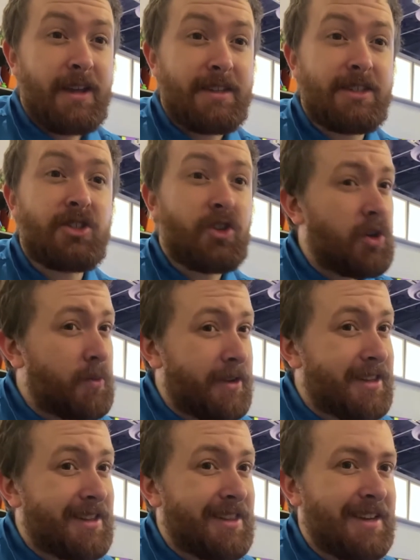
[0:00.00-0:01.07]
to start with
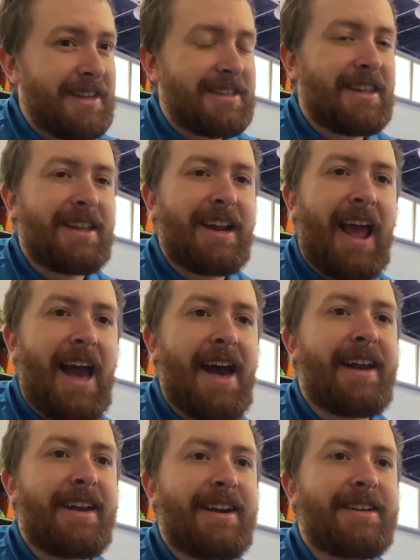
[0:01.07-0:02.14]
at least, and then
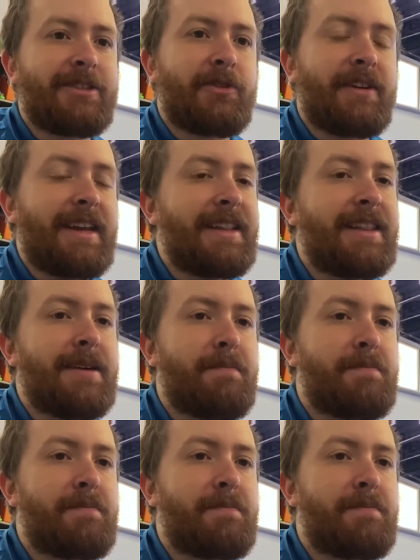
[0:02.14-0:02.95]
add in as you need them.